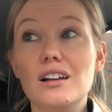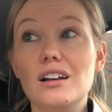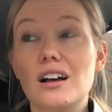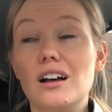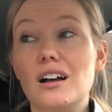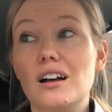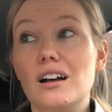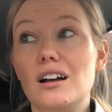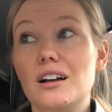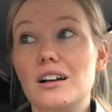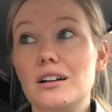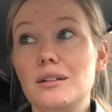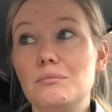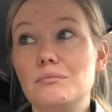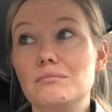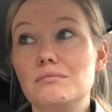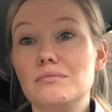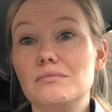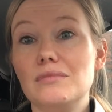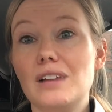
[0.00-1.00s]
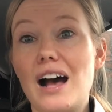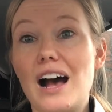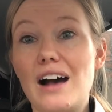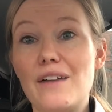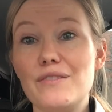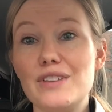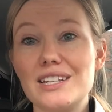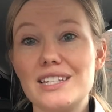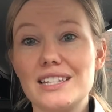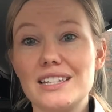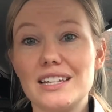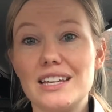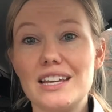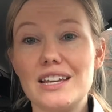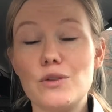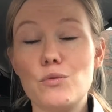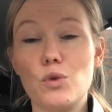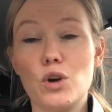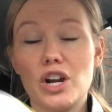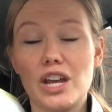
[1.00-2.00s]
Obviously
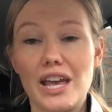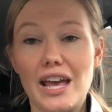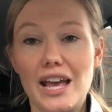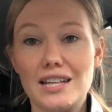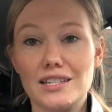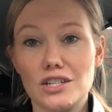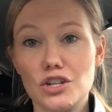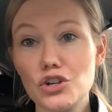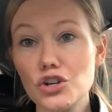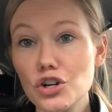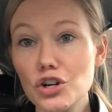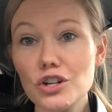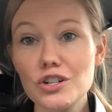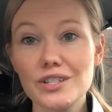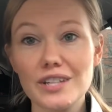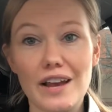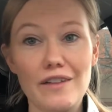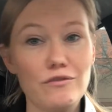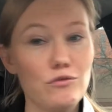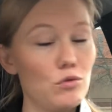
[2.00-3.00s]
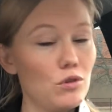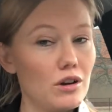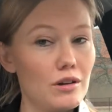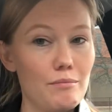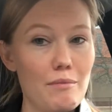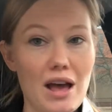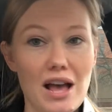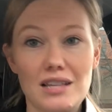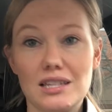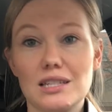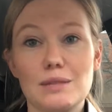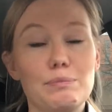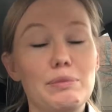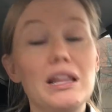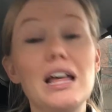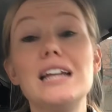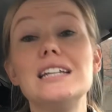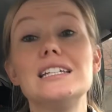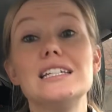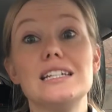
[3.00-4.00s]
working as a nurse, I've worn masks
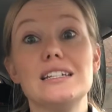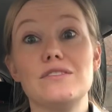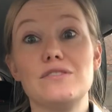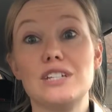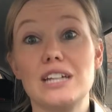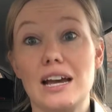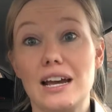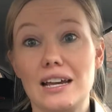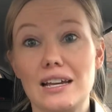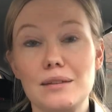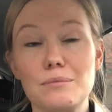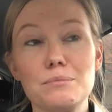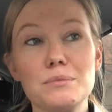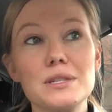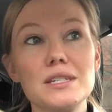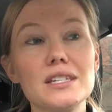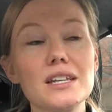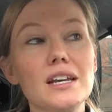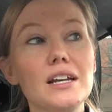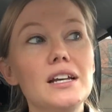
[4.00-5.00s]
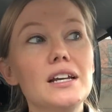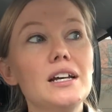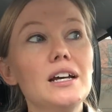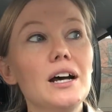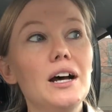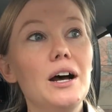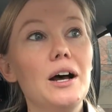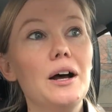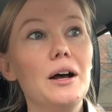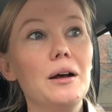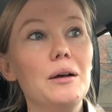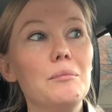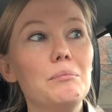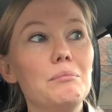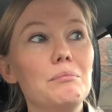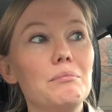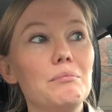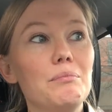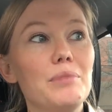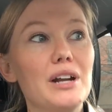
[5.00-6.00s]
plenty of times.
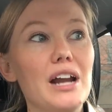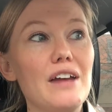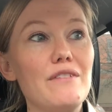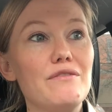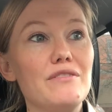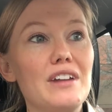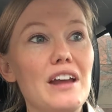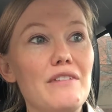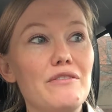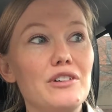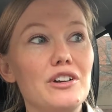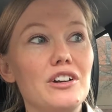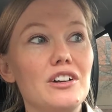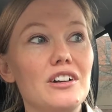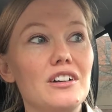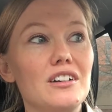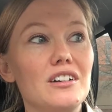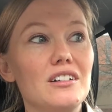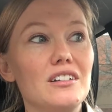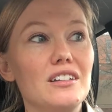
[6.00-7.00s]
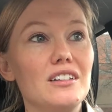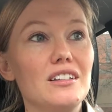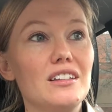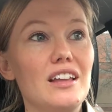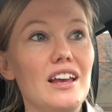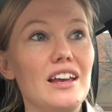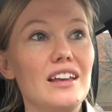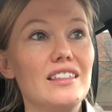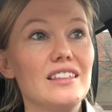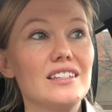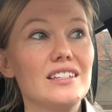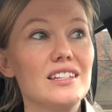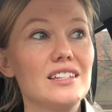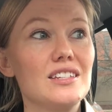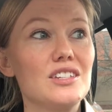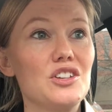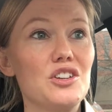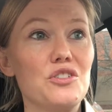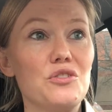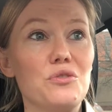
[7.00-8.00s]
But I've never, like, this is
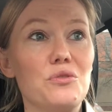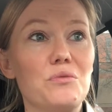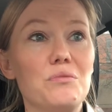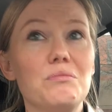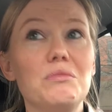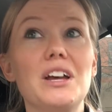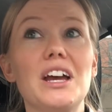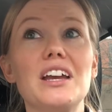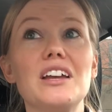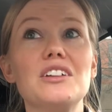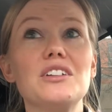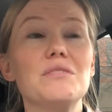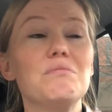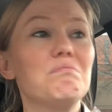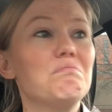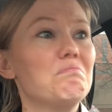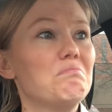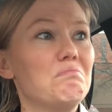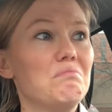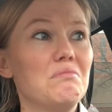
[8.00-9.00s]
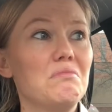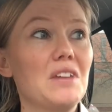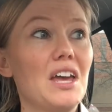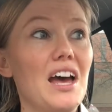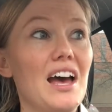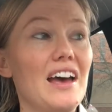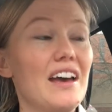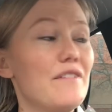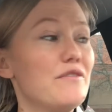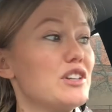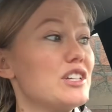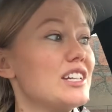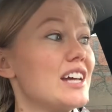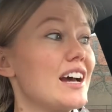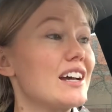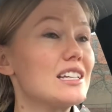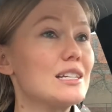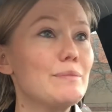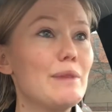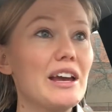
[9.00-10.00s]
new. Like, I have to
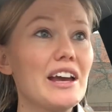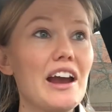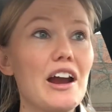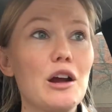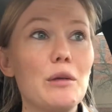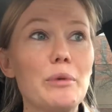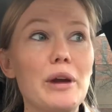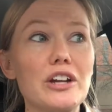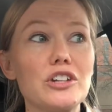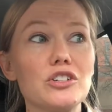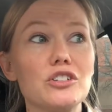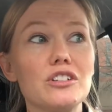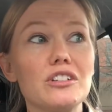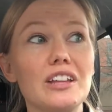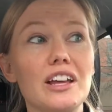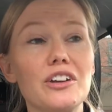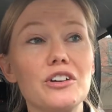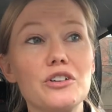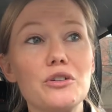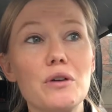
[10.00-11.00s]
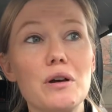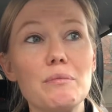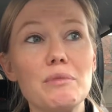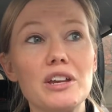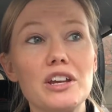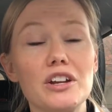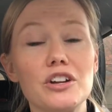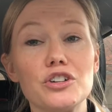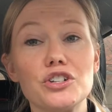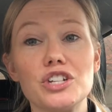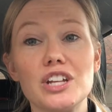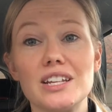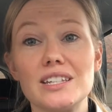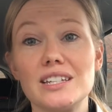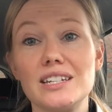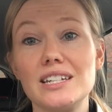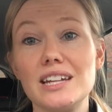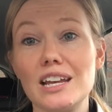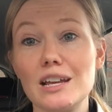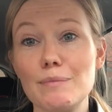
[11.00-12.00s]
text my chiropractor to let her know I'm here. She has
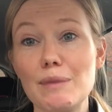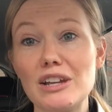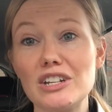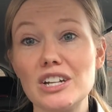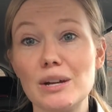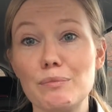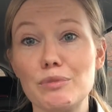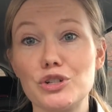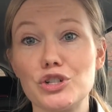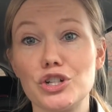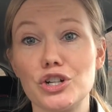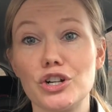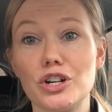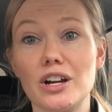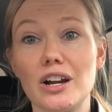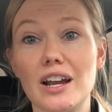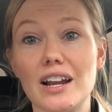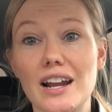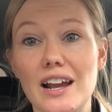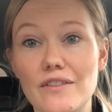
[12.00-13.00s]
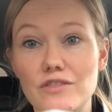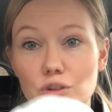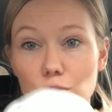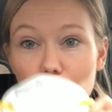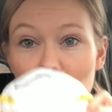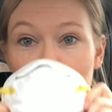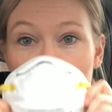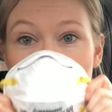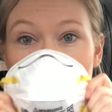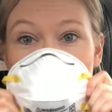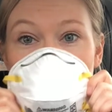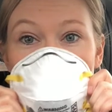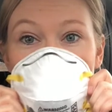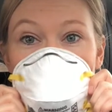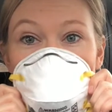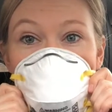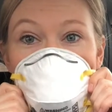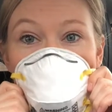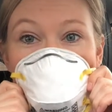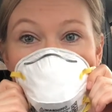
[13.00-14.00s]
to take my temperature, and I have to wear a
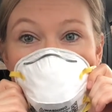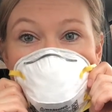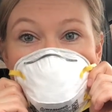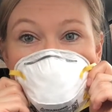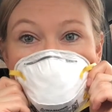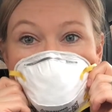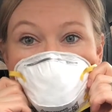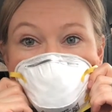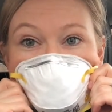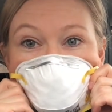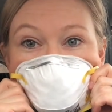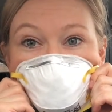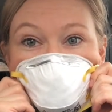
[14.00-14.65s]
mask the whole time.